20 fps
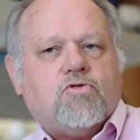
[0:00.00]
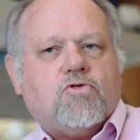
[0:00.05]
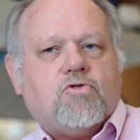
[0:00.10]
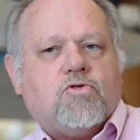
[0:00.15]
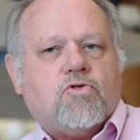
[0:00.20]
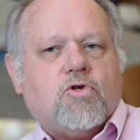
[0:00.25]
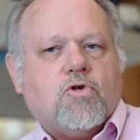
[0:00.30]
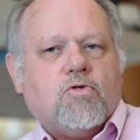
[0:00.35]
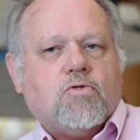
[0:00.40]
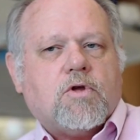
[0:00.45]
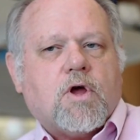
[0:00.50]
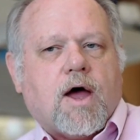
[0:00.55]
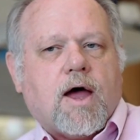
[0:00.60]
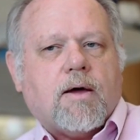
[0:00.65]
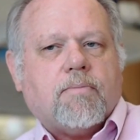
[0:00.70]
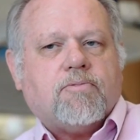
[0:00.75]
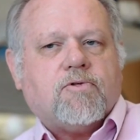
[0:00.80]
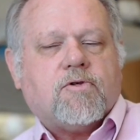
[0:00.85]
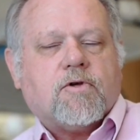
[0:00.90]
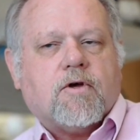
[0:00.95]
two
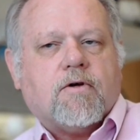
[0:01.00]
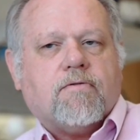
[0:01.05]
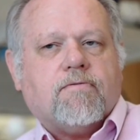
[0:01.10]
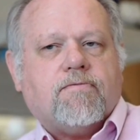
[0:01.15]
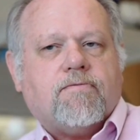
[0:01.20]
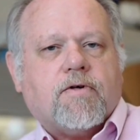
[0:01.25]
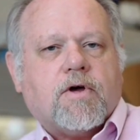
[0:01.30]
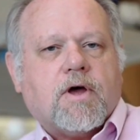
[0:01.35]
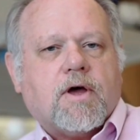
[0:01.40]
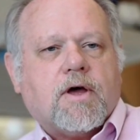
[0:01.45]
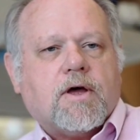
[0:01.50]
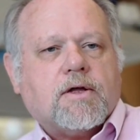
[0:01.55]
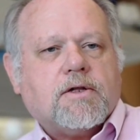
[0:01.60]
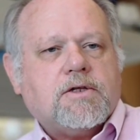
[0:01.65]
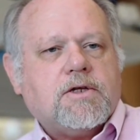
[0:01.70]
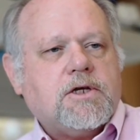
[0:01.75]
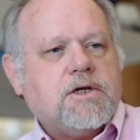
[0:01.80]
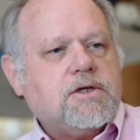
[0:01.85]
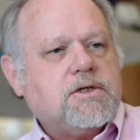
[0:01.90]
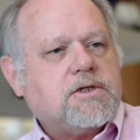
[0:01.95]
types of uh,
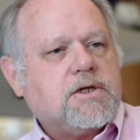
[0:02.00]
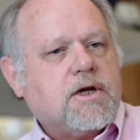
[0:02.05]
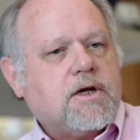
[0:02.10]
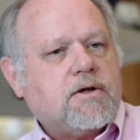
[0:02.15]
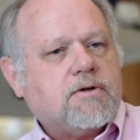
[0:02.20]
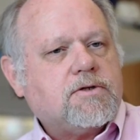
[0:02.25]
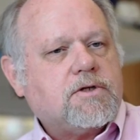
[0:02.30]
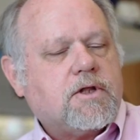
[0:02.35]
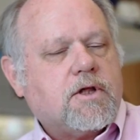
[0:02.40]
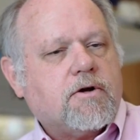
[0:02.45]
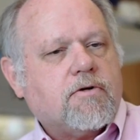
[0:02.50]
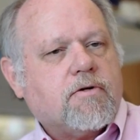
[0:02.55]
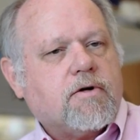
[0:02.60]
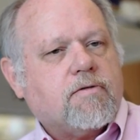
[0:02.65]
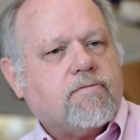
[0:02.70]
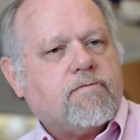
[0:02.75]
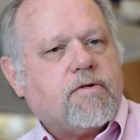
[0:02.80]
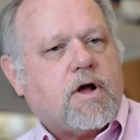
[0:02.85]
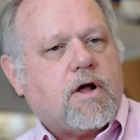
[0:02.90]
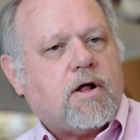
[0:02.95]
T cells that are
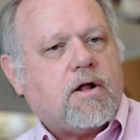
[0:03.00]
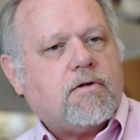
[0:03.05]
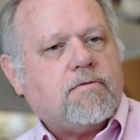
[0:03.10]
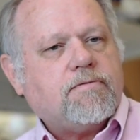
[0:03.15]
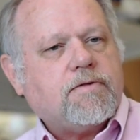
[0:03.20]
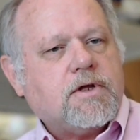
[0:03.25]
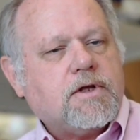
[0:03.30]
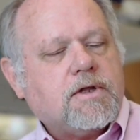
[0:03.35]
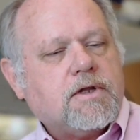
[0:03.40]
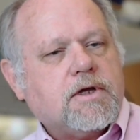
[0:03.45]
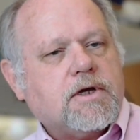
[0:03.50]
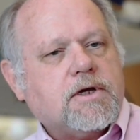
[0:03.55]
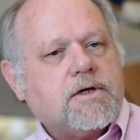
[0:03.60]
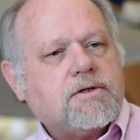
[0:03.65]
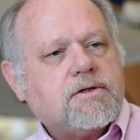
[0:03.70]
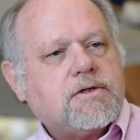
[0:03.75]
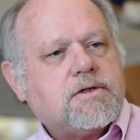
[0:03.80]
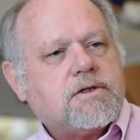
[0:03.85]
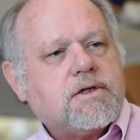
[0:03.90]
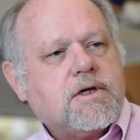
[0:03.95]
involved in
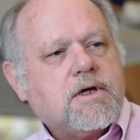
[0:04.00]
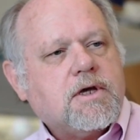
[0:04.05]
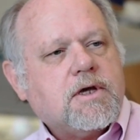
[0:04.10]
this.